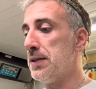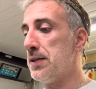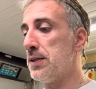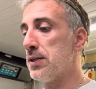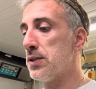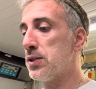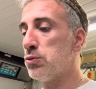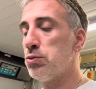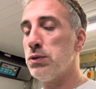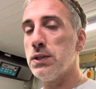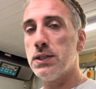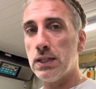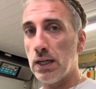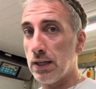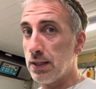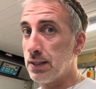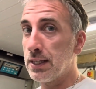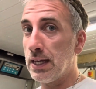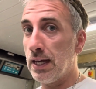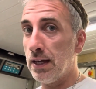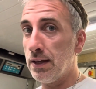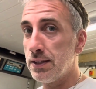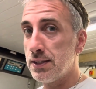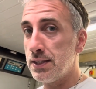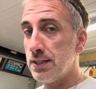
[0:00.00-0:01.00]
sweet tart
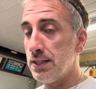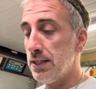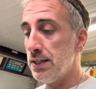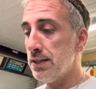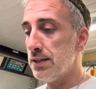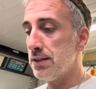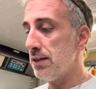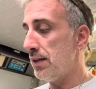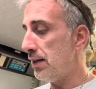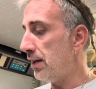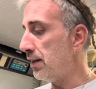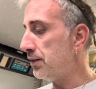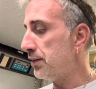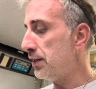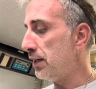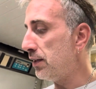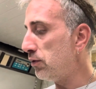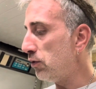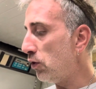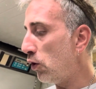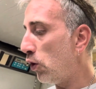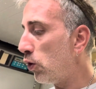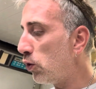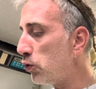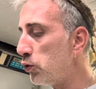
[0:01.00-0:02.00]
cases, and then
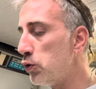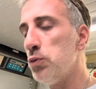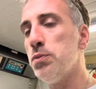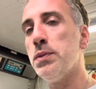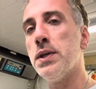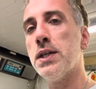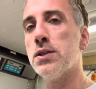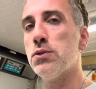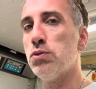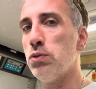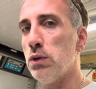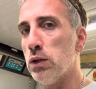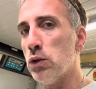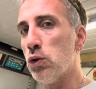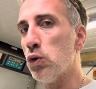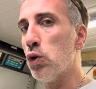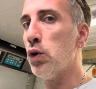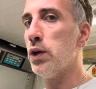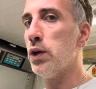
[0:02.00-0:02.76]
all the mix will go